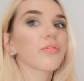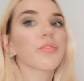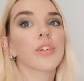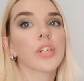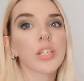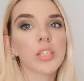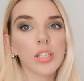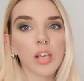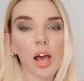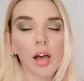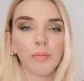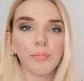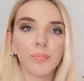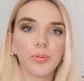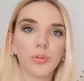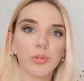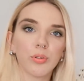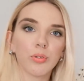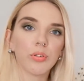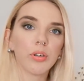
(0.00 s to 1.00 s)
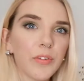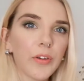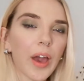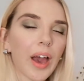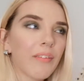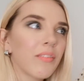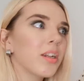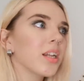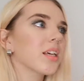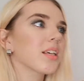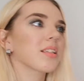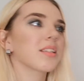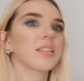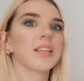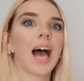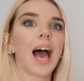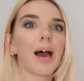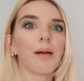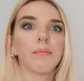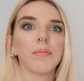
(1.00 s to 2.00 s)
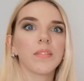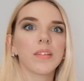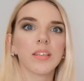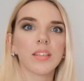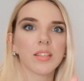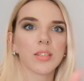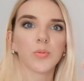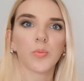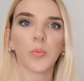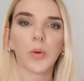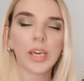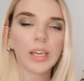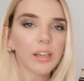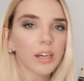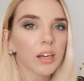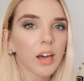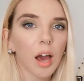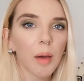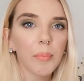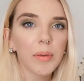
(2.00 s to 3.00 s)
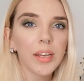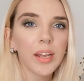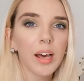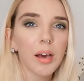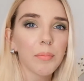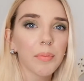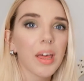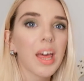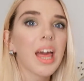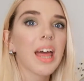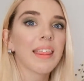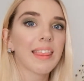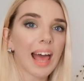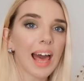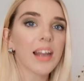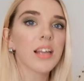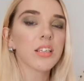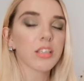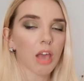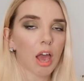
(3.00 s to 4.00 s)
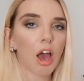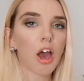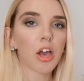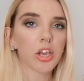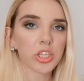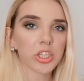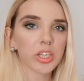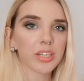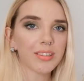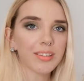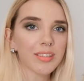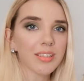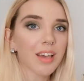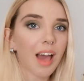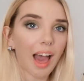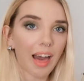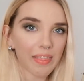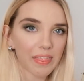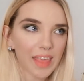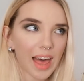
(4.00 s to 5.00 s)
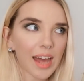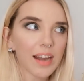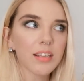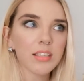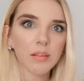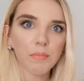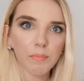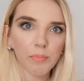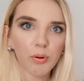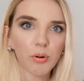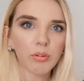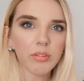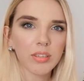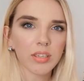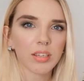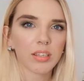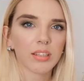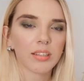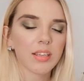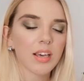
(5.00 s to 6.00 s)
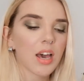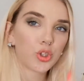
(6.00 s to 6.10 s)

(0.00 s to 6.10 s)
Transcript: for example, if you have an exam this week coming up, that is urgent and that is important.